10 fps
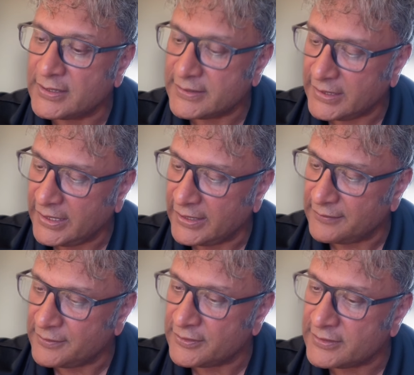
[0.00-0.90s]
As you can
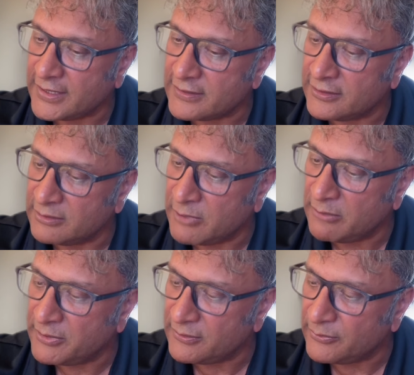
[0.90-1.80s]
see here, it just
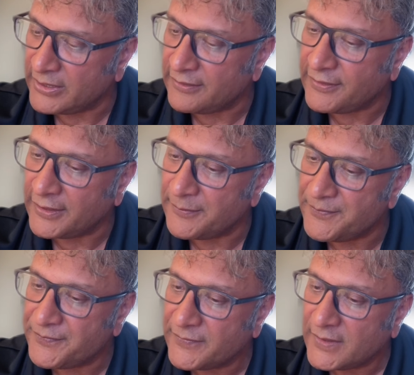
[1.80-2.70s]
takes a little moment
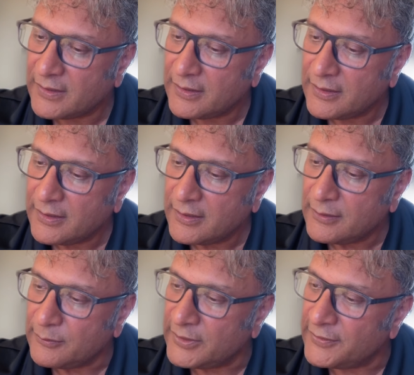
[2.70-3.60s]
with
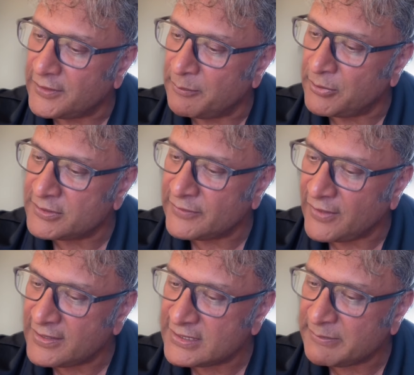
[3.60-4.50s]
a
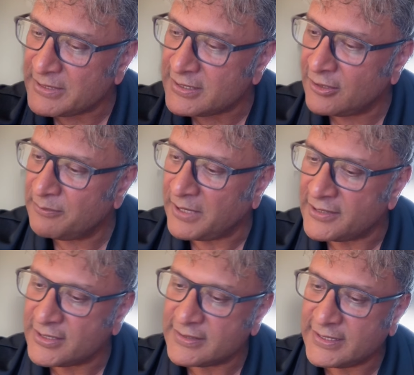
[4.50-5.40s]
Book's device. It's a bit
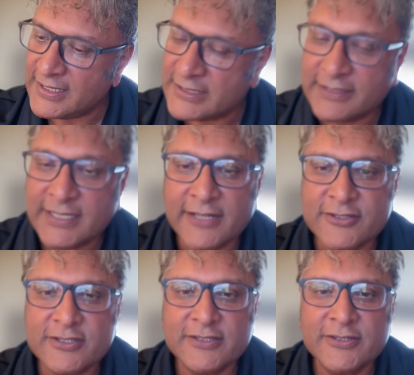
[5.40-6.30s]
slow, but as you can see,
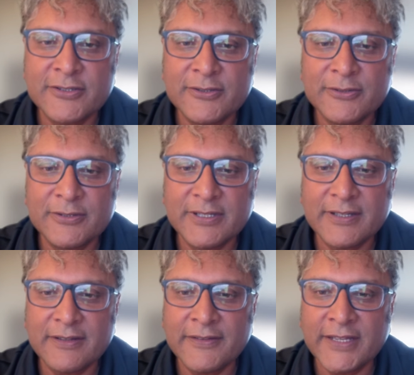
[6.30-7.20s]
it's attached
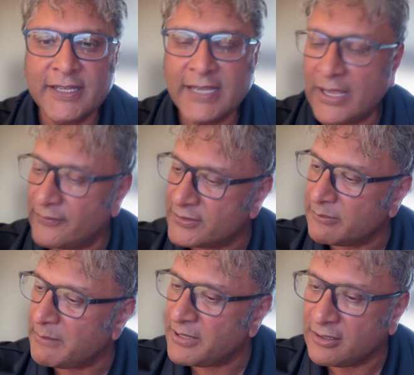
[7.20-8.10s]
to the
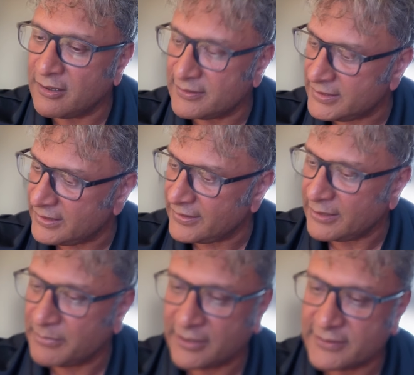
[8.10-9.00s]
canvas. Or maybe you
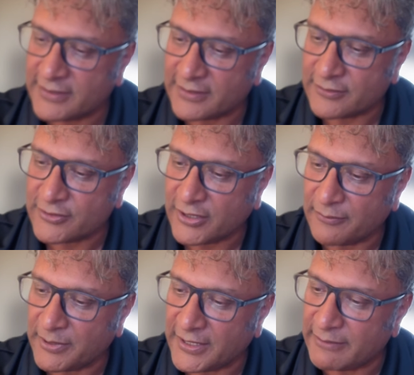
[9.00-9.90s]
can't see it there because it
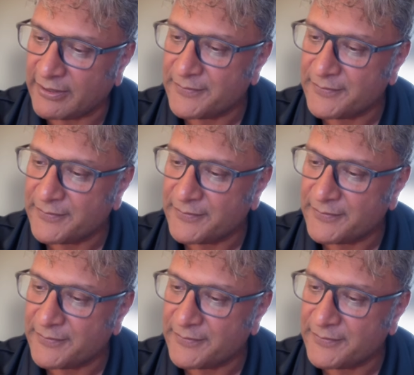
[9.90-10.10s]
doesn't show.